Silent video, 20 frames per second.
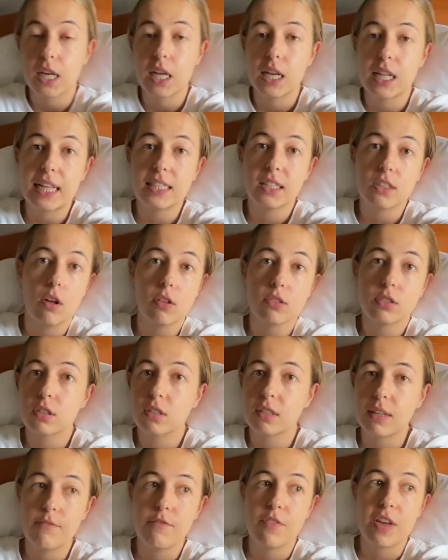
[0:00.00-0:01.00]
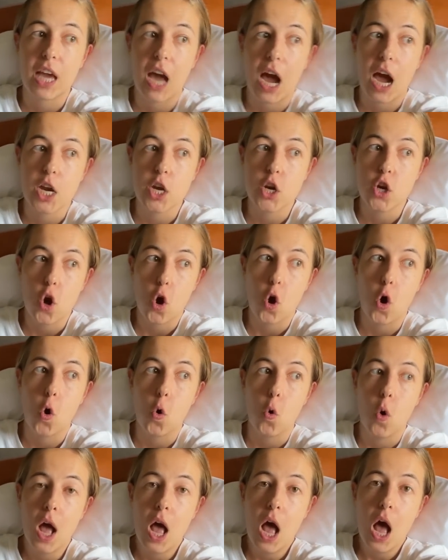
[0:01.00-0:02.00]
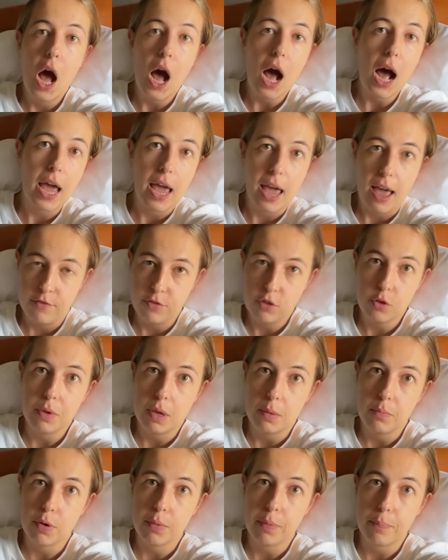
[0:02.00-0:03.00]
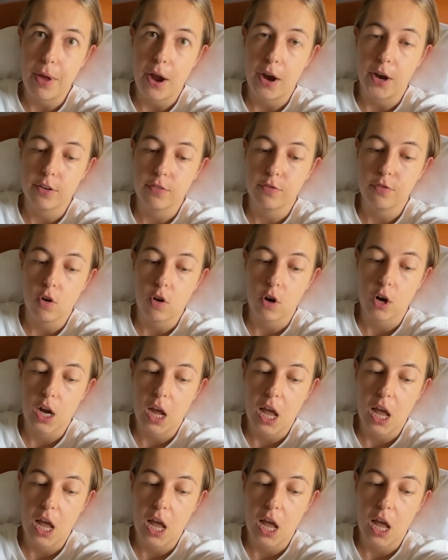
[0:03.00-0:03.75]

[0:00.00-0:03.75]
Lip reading: That's also something I know I have to be prepared for,